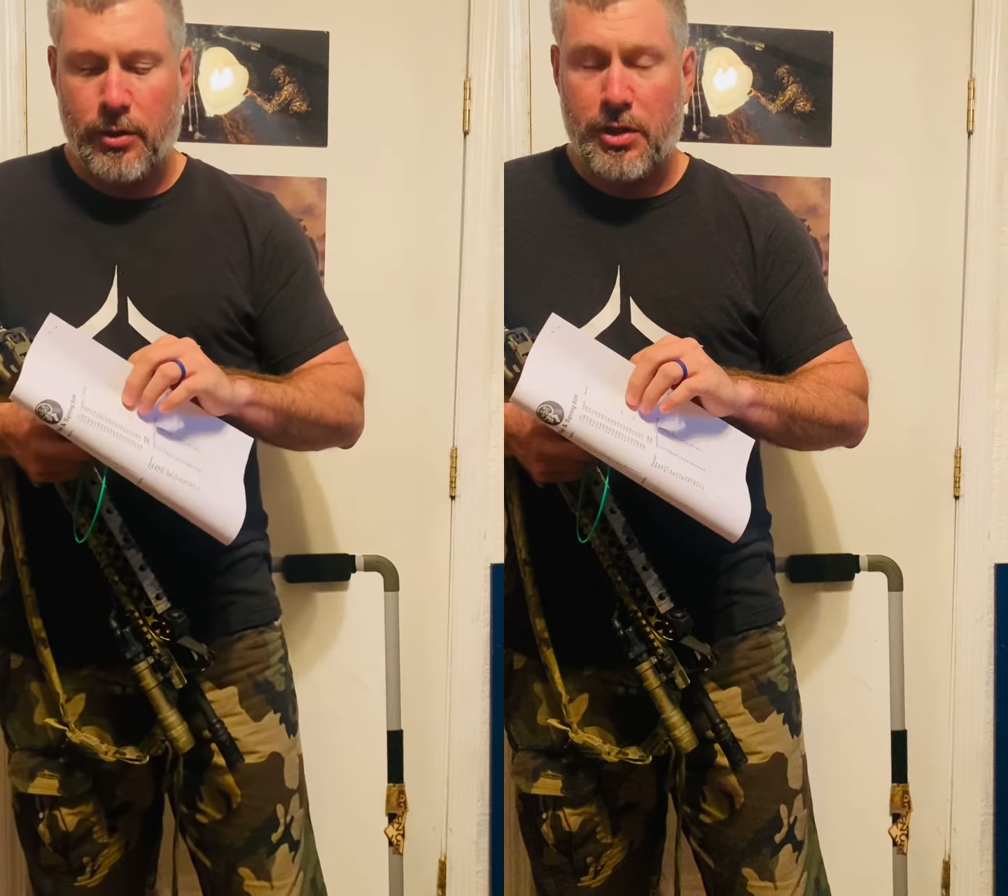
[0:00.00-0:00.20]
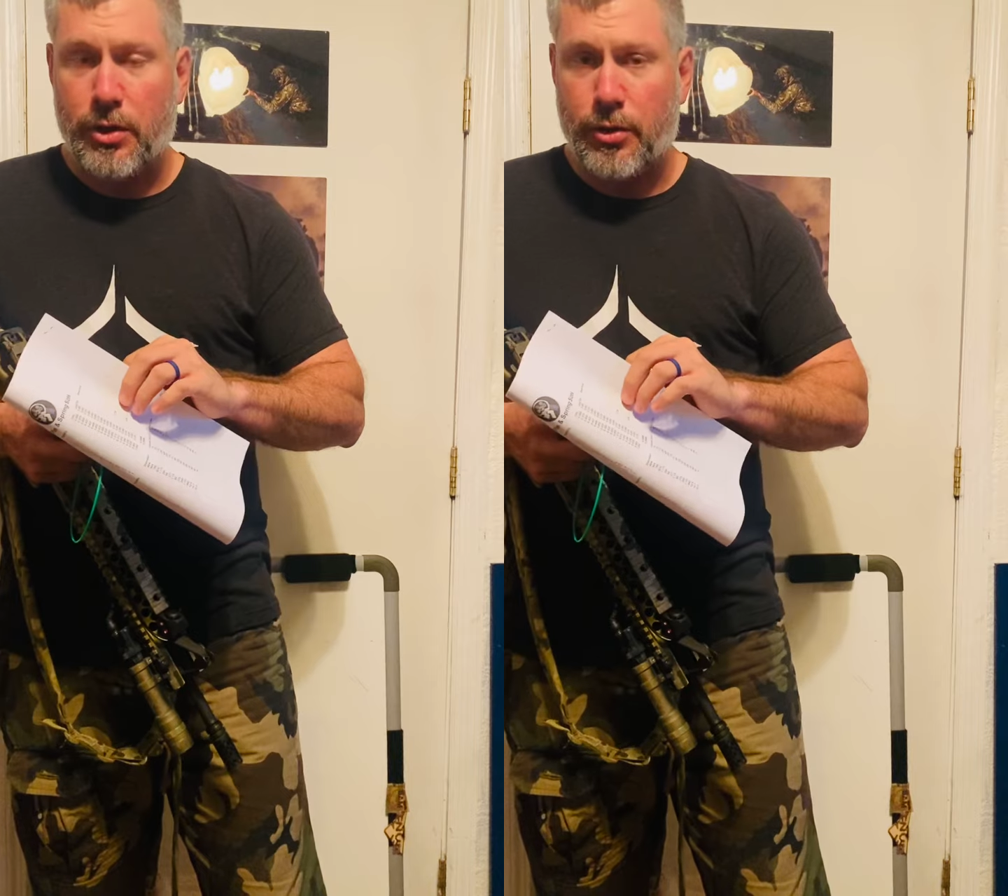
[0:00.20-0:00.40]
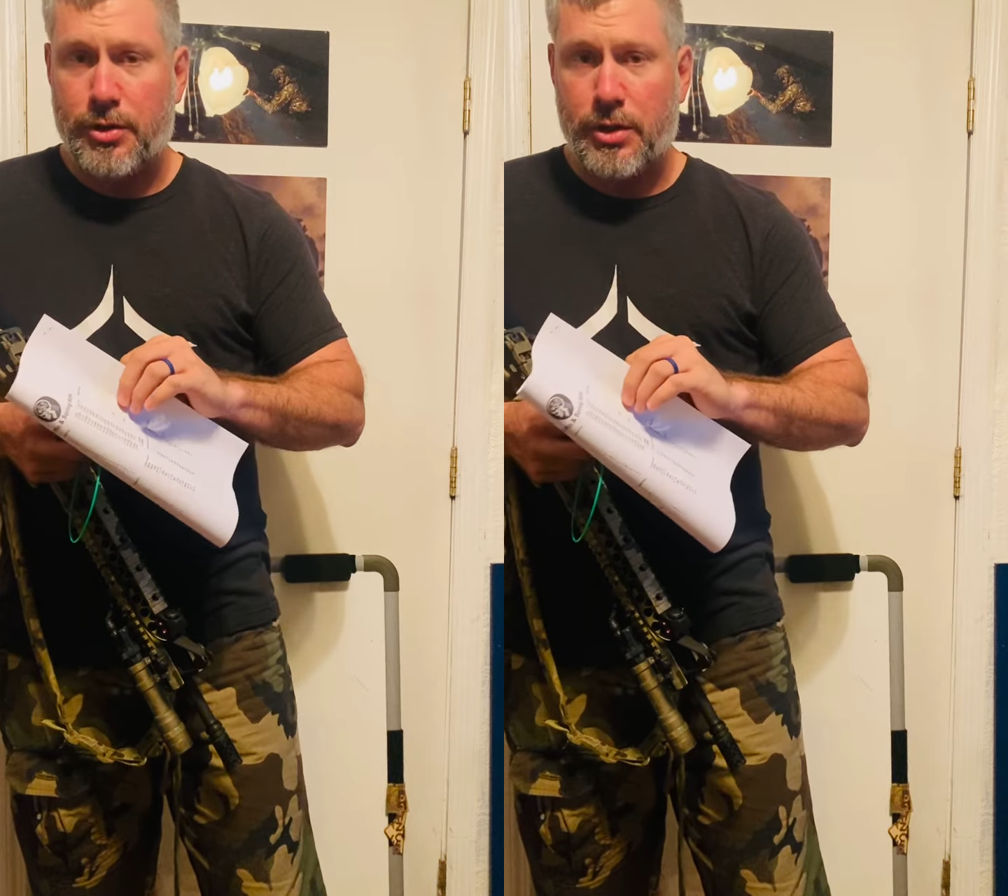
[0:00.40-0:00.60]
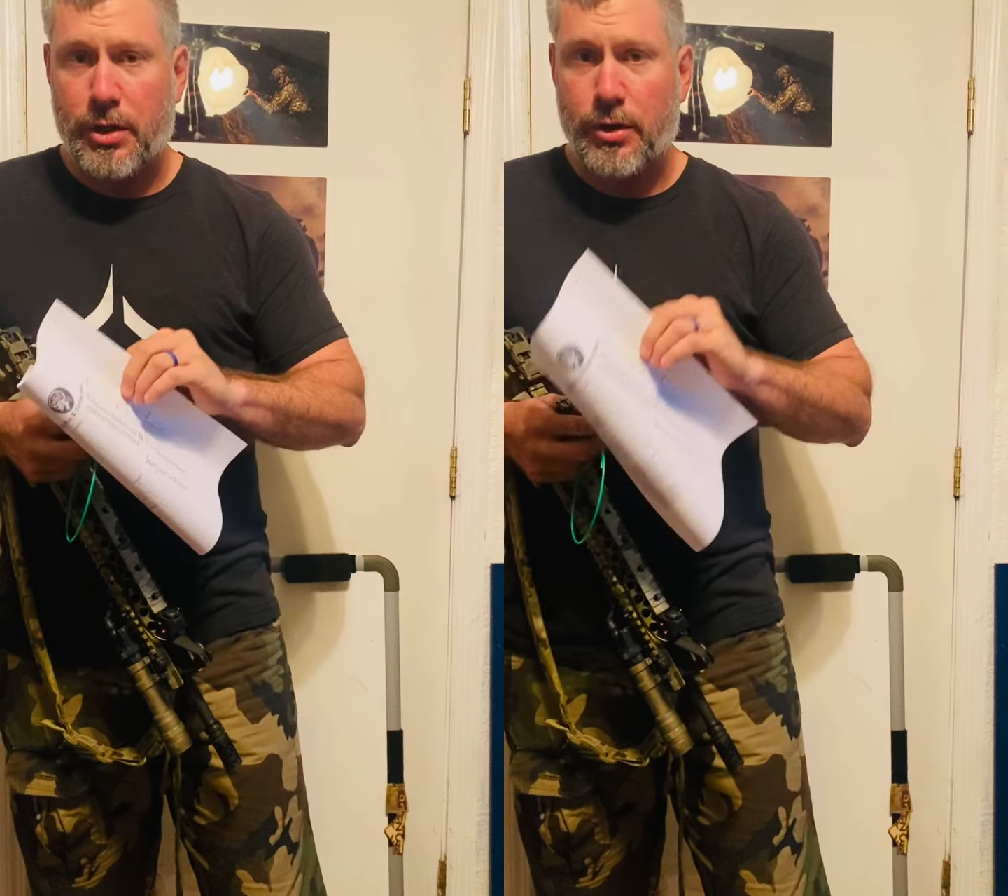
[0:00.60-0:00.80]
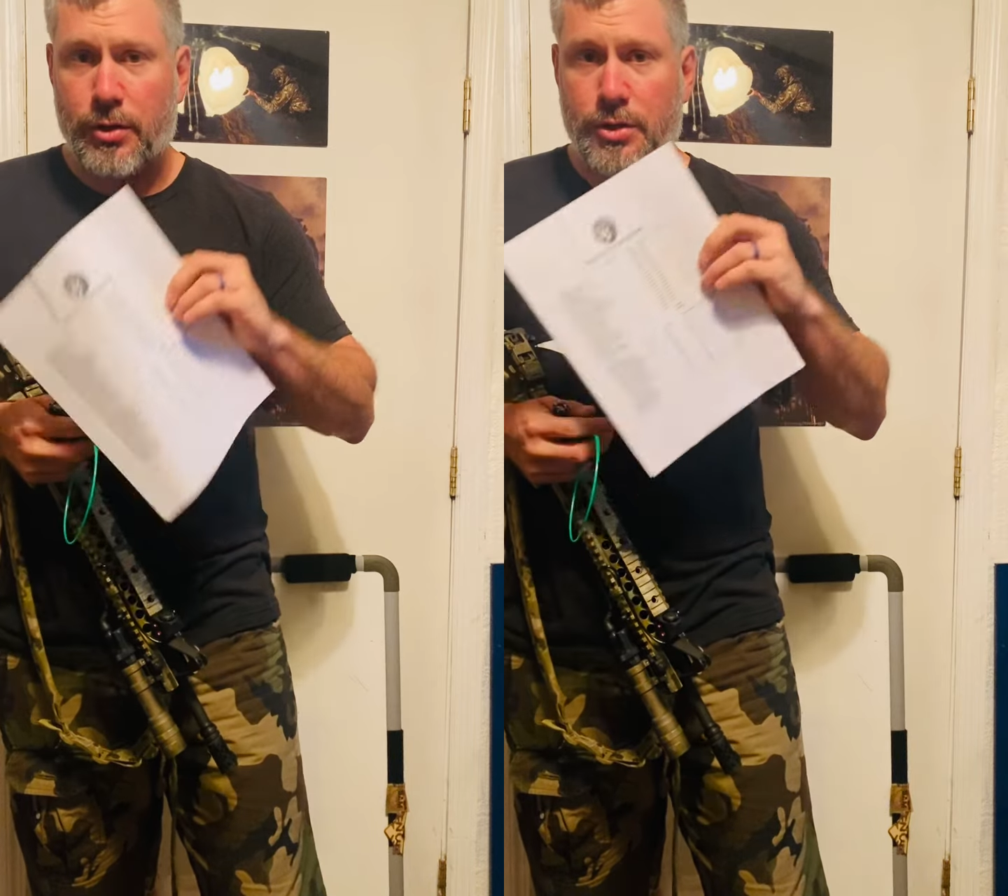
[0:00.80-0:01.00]
years and
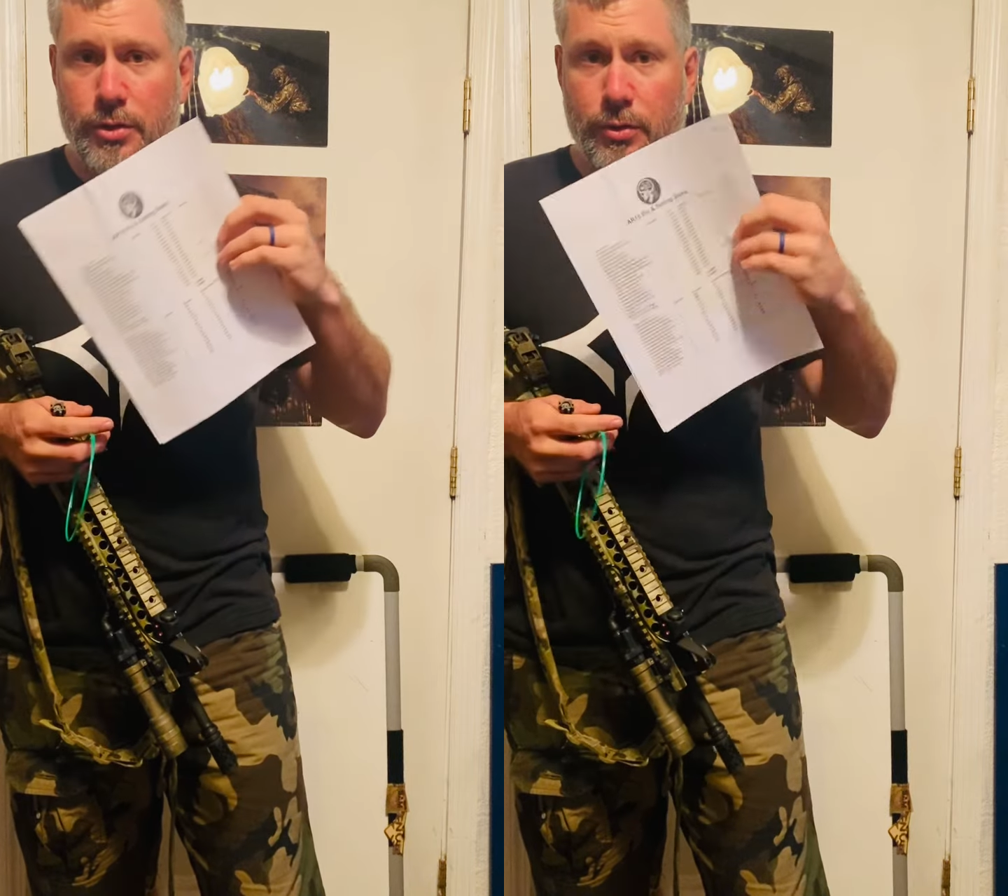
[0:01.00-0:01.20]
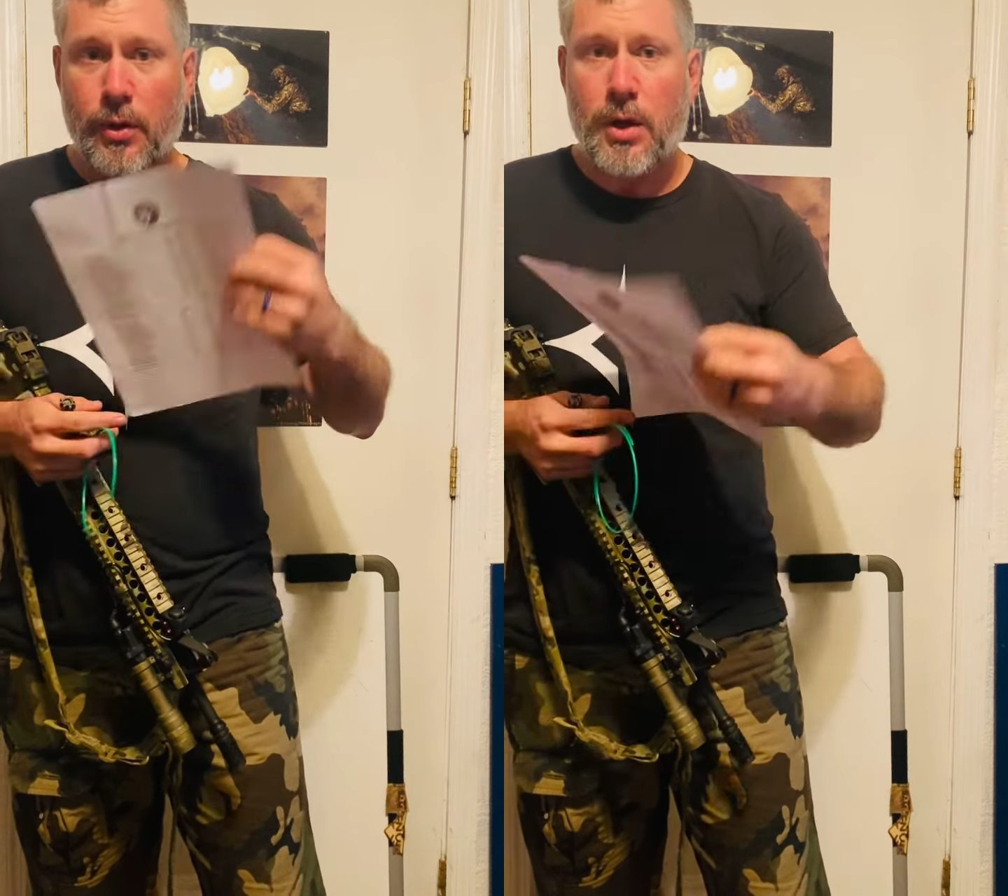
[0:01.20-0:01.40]
years to,